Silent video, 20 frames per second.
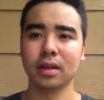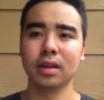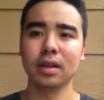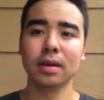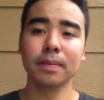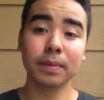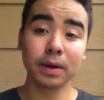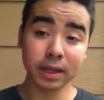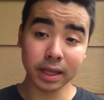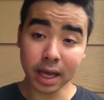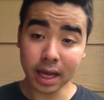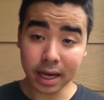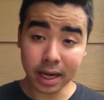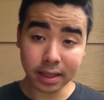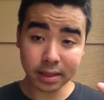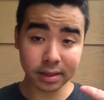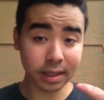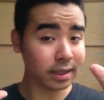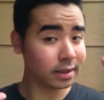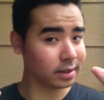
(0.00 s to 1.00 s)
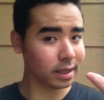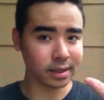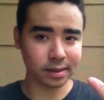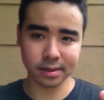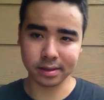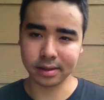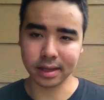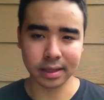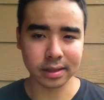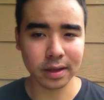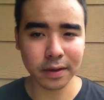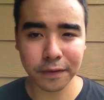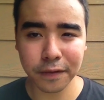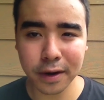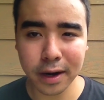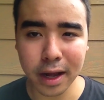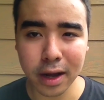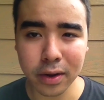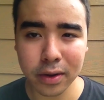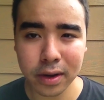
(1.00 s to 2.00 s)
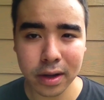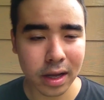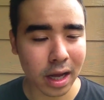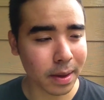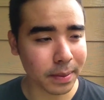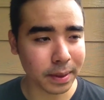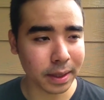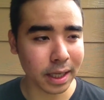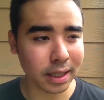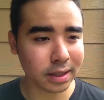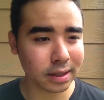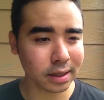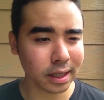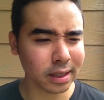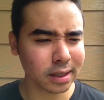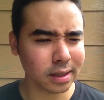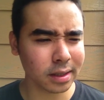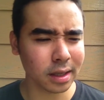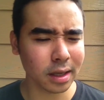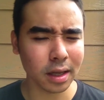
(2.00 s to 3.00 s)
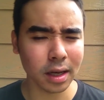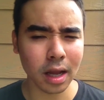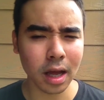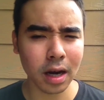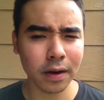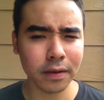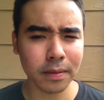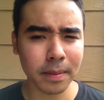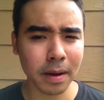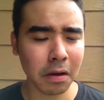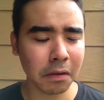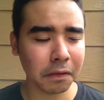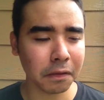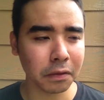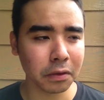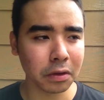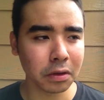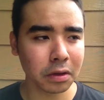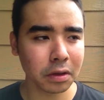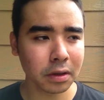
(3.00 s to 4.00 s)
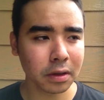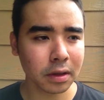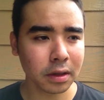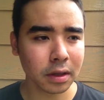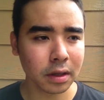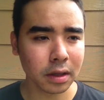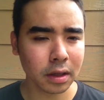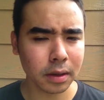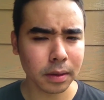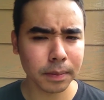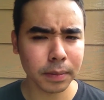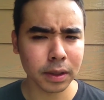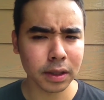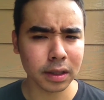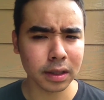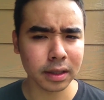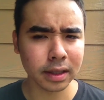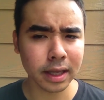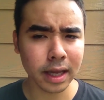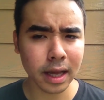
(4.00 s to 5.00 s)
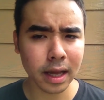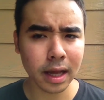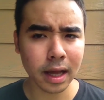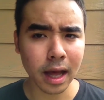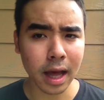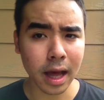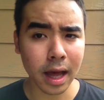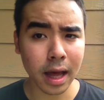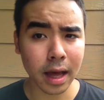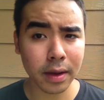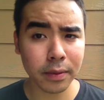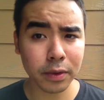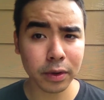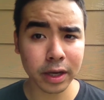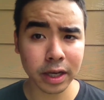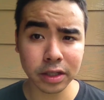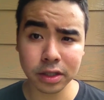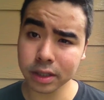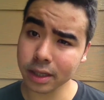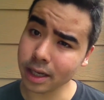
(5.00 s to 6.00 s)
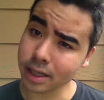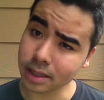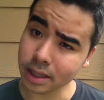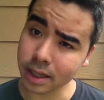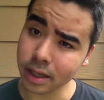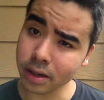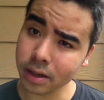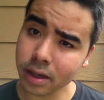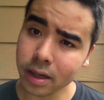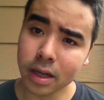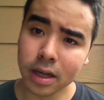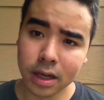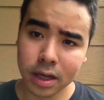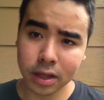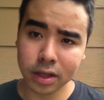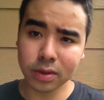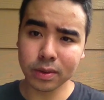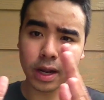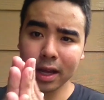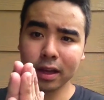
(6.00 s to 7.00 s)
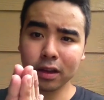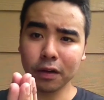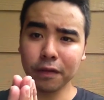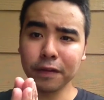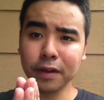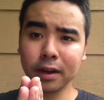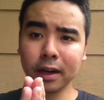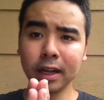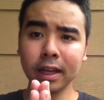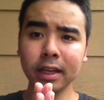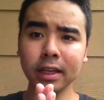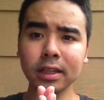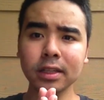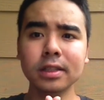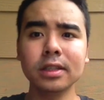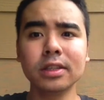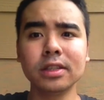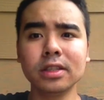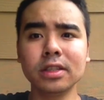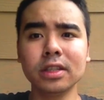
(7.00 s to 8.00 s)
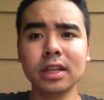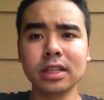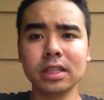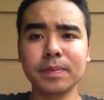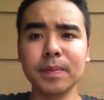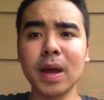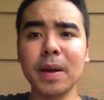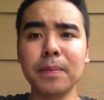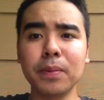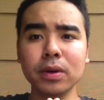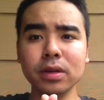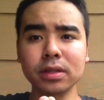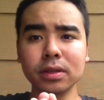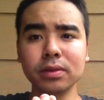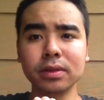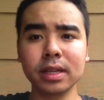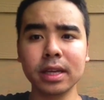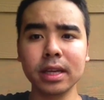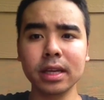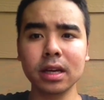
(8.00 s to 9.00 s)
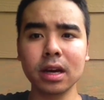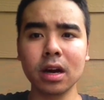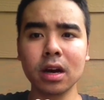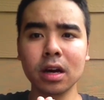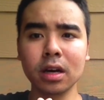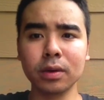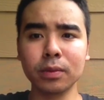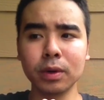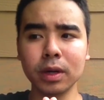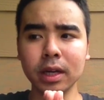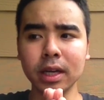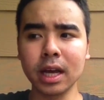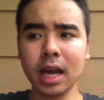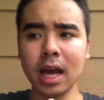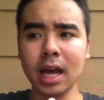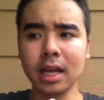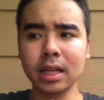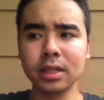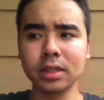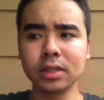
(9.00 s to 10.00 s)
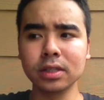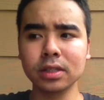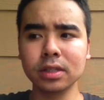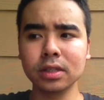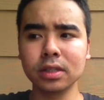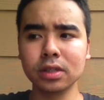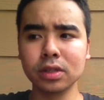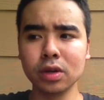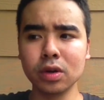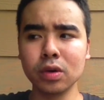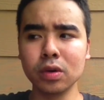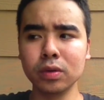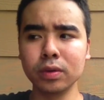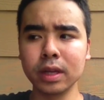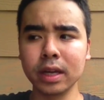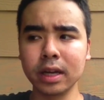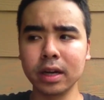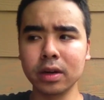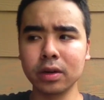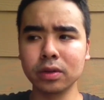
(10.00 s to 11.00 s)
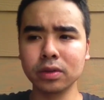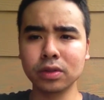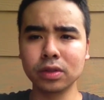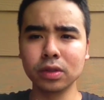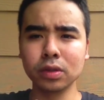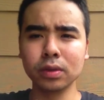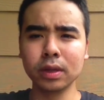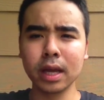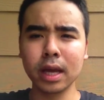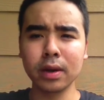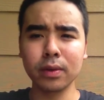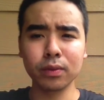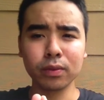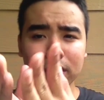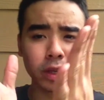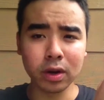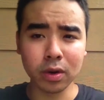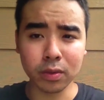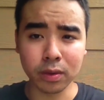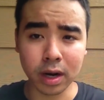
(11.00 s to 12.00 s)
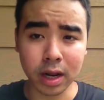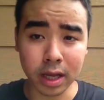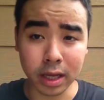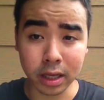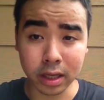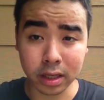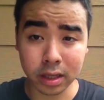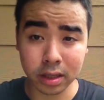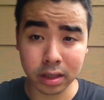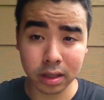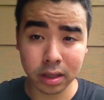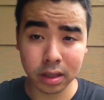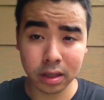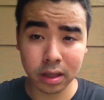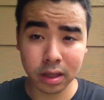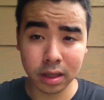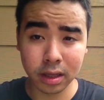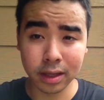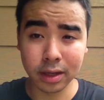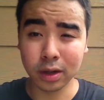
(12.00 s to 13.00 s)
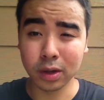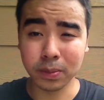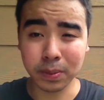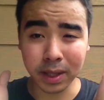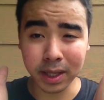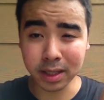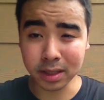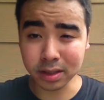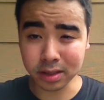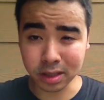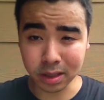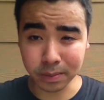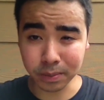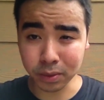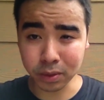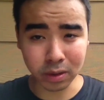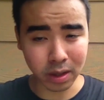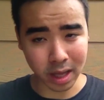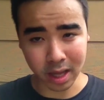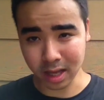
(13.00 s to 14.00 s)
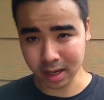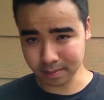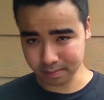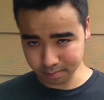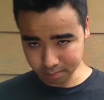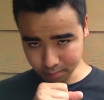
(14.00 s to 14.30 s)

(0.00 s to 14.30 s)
But yeah, that's it for now. I mean, that's a lot of a mouthful. But yeah, I will catch you guys later. Do not get offended, ladies. This is just my personal take on what guys know that girls do that we don't like. Plain and simple. And